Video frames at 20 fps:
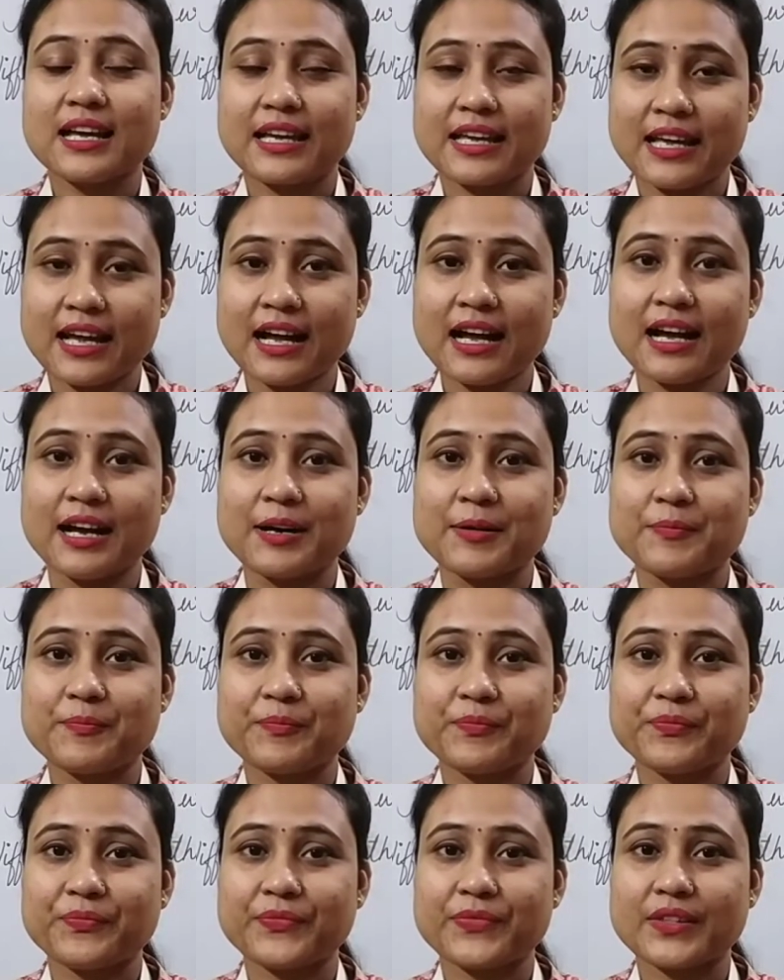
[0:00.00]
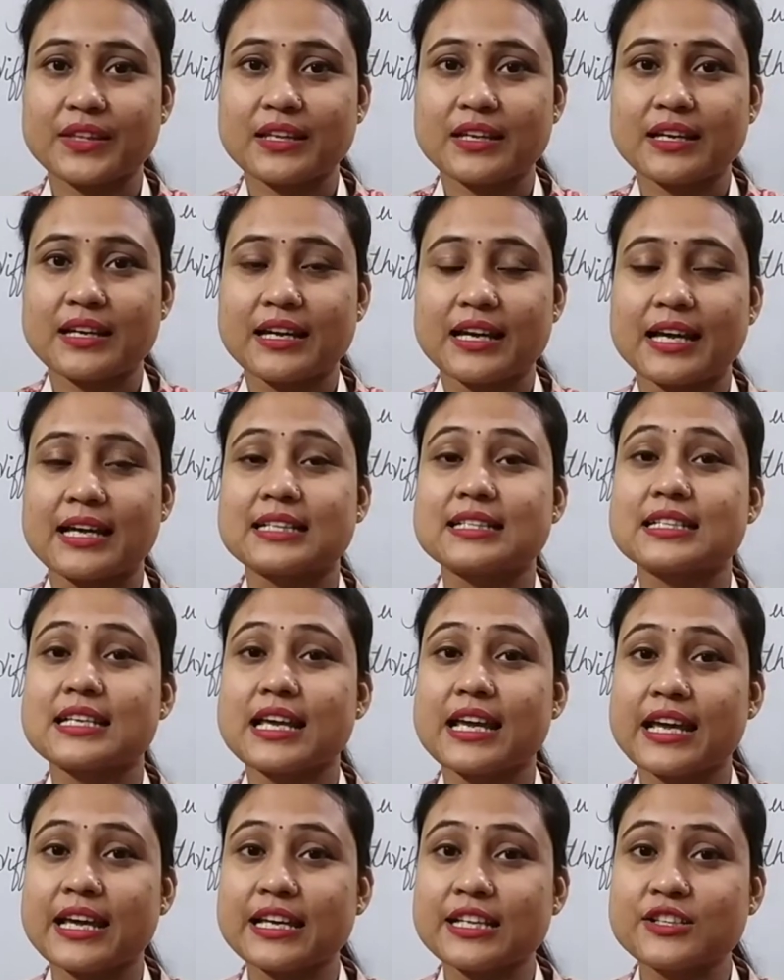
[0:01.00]
Yeah, at
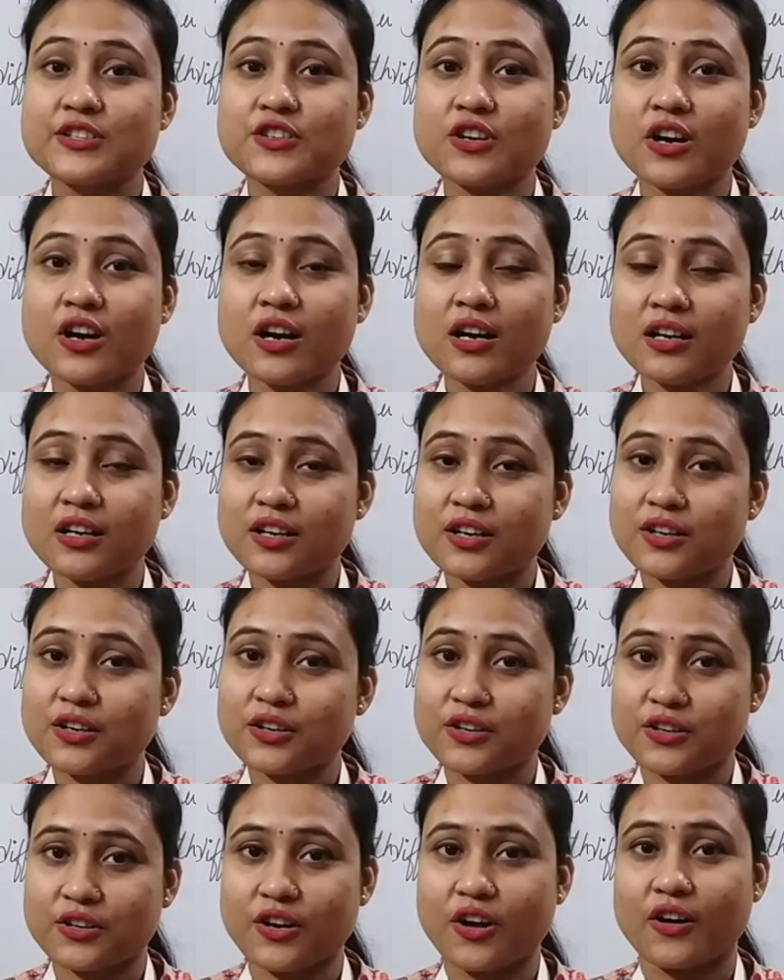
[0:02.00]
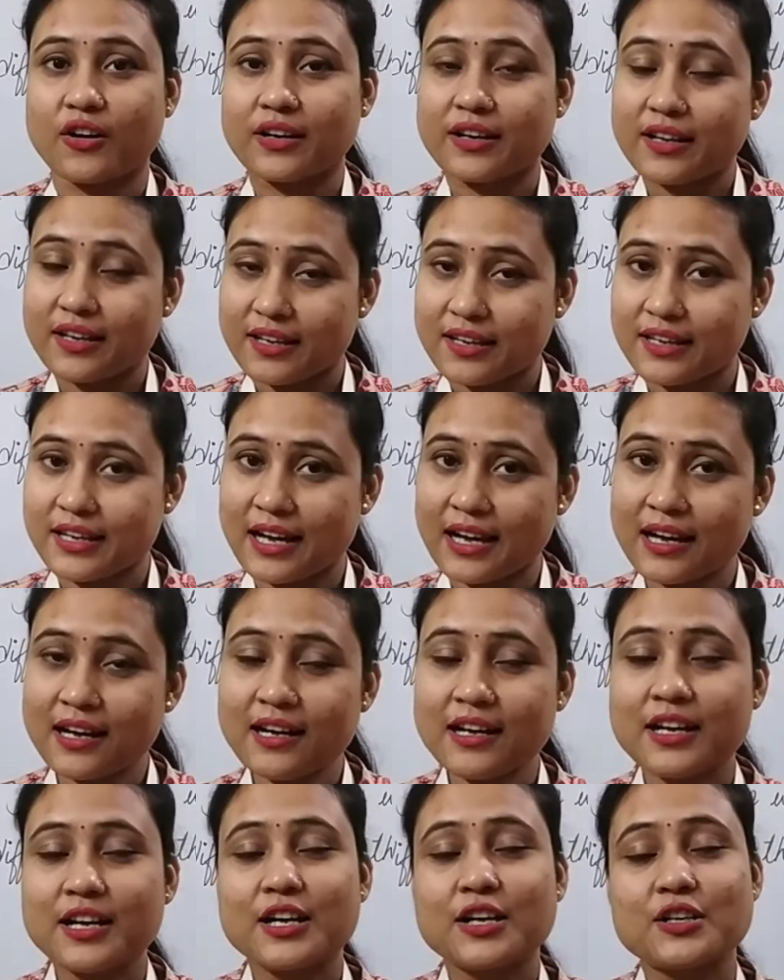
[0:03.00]
8 o'clock. Yeah,
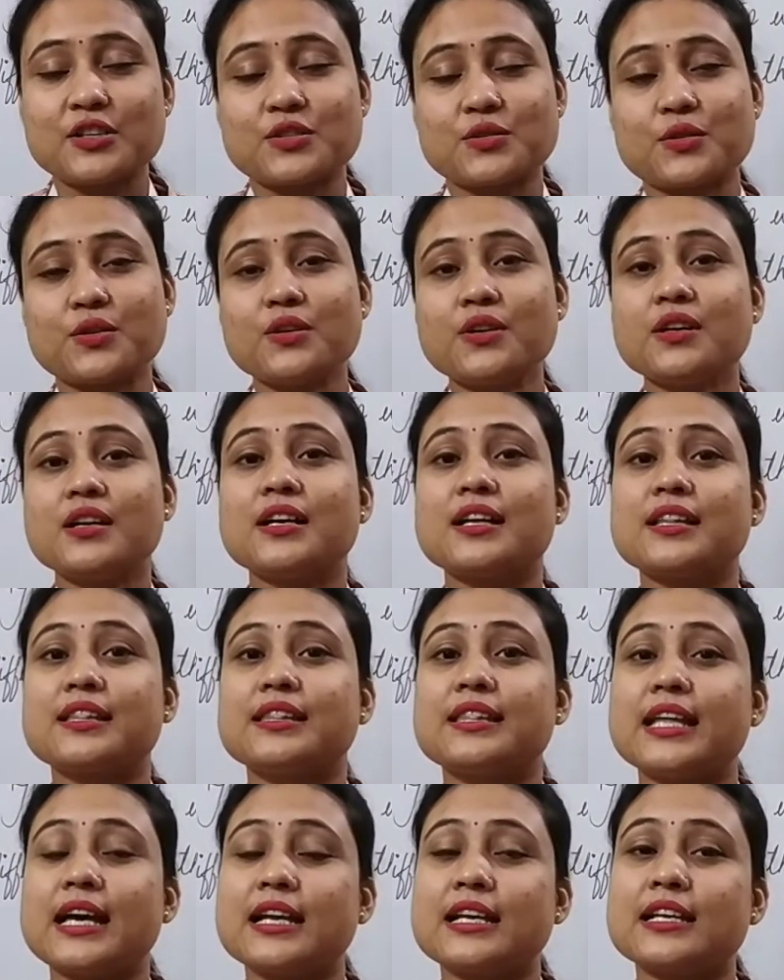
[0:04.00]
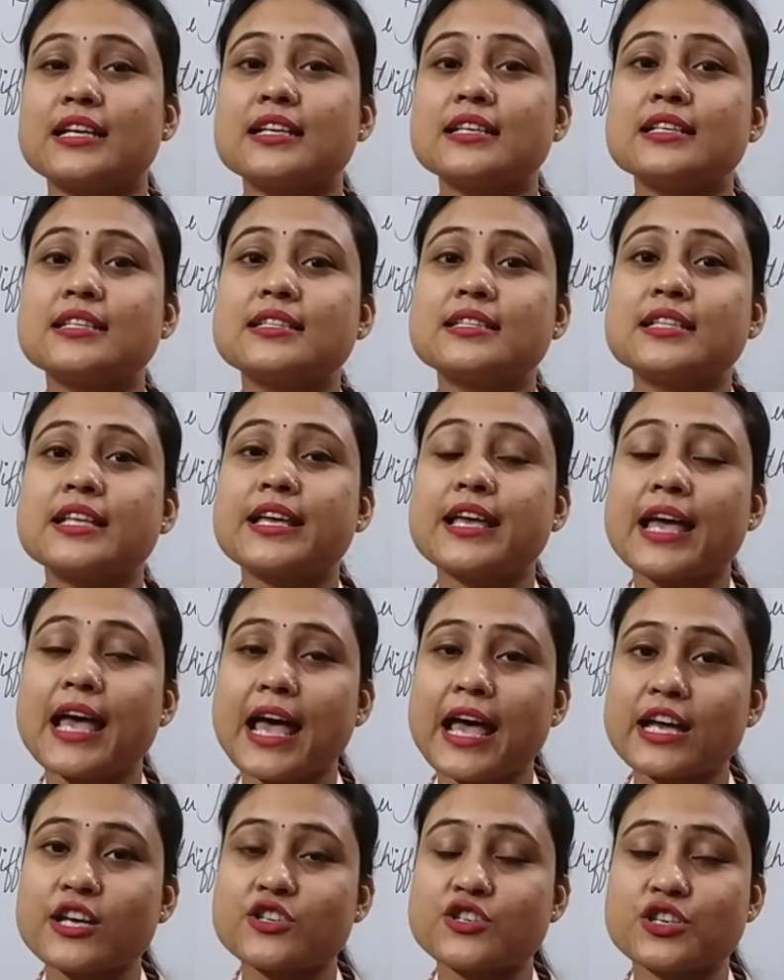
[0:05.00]
so that is the
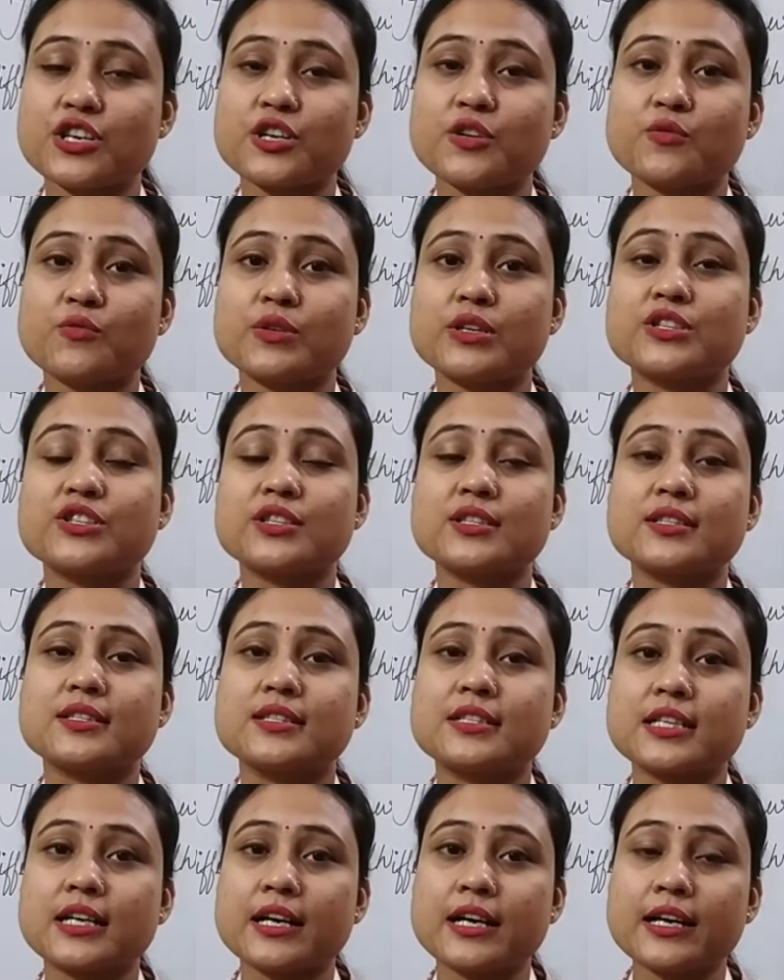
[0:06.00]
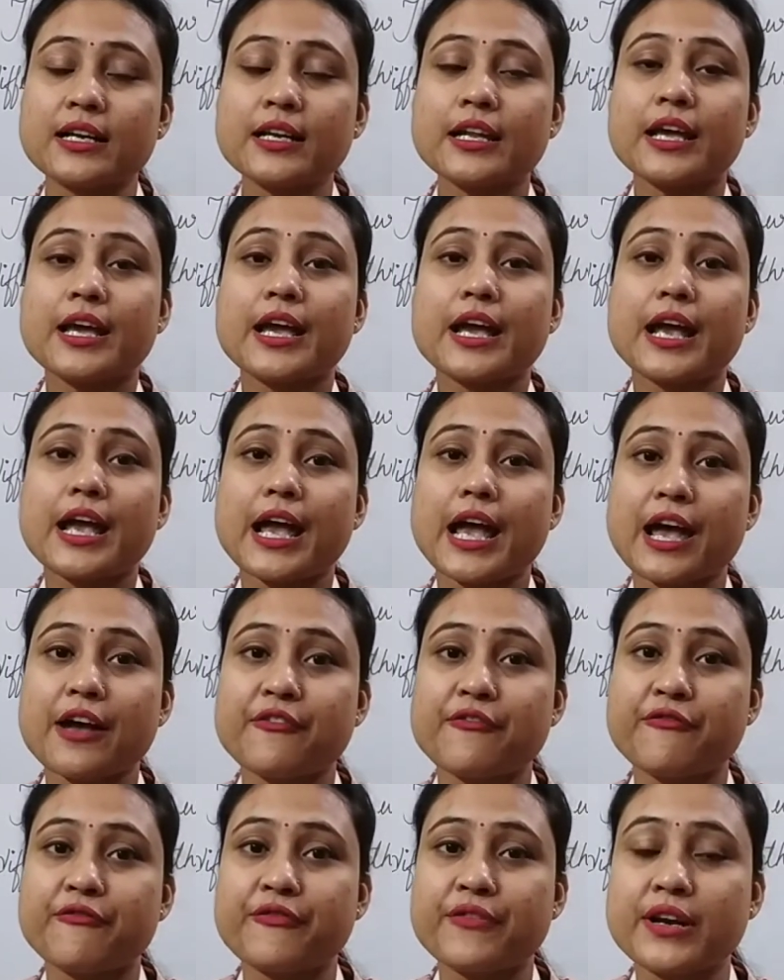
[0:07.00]
action which is done
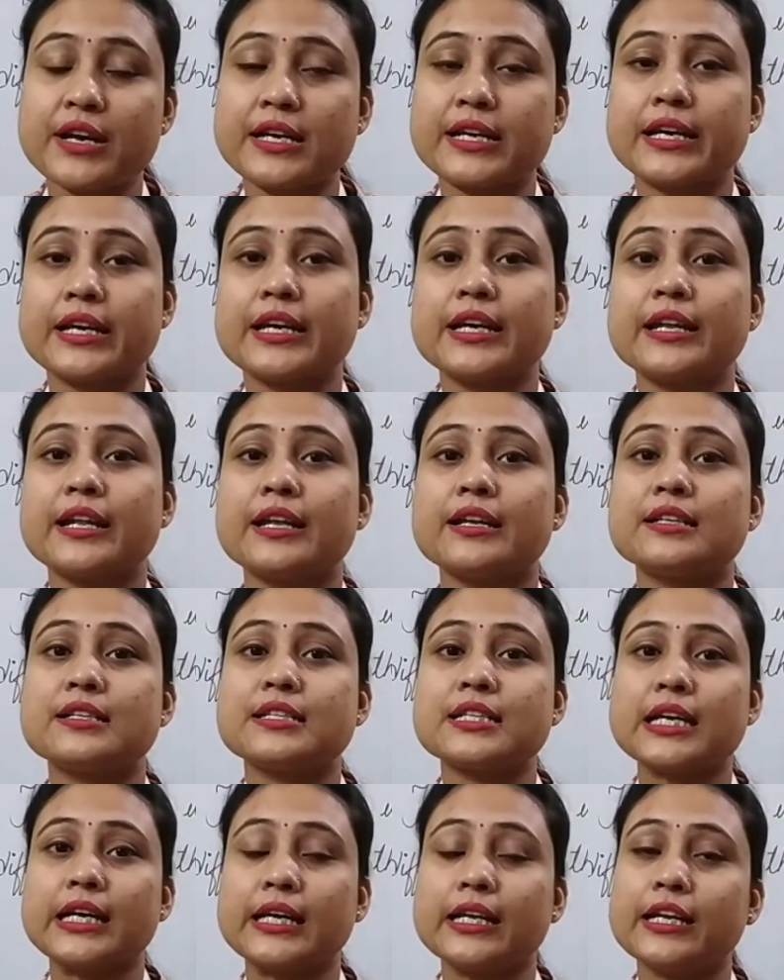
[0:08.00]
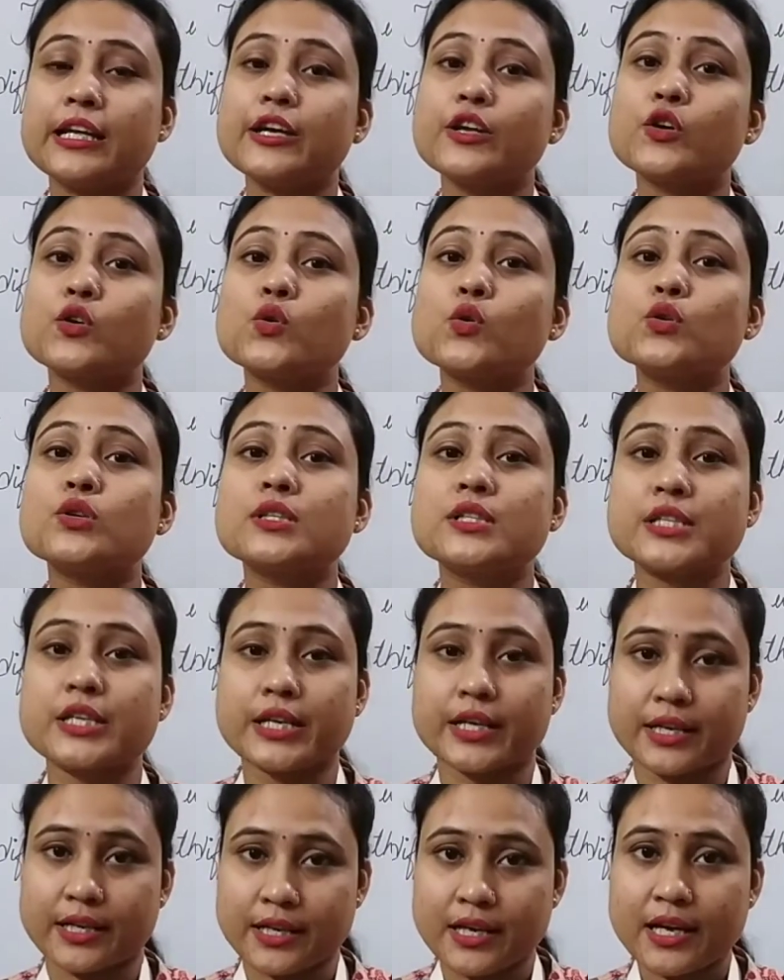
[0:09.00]
every day in a daily
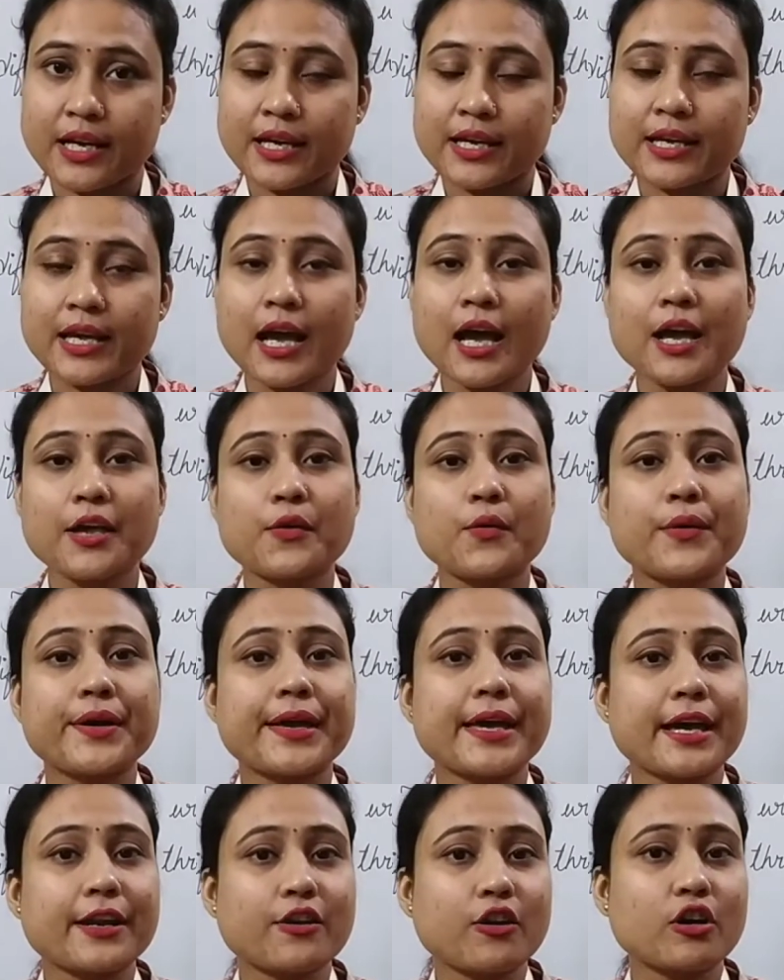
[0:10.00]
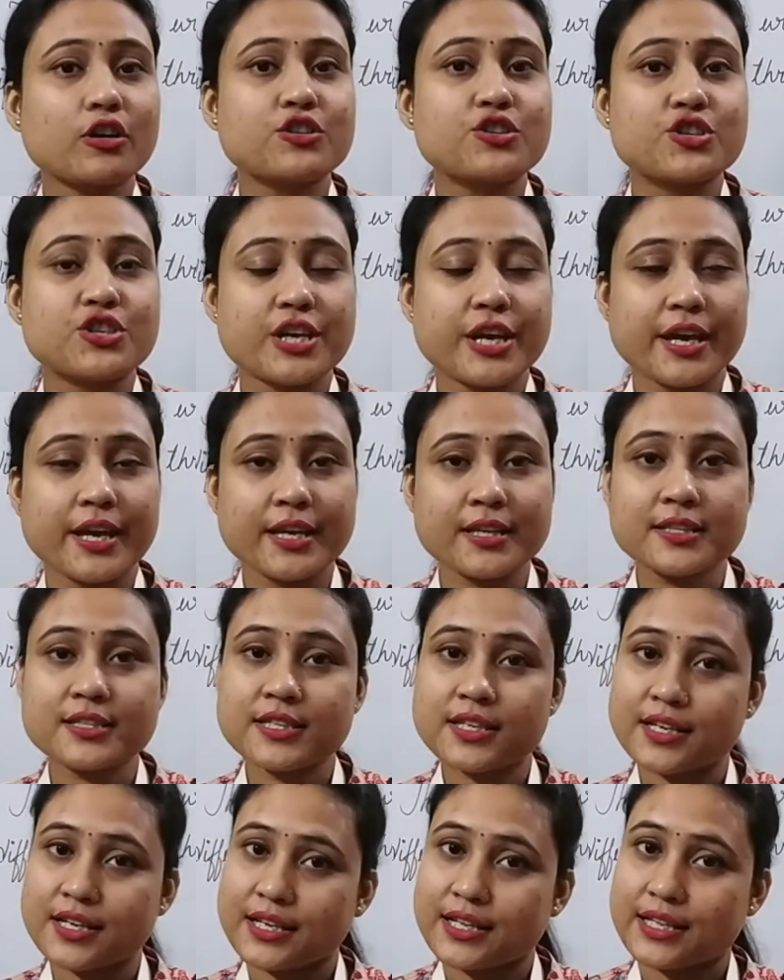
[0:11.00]
routine. Yeah, you cannot change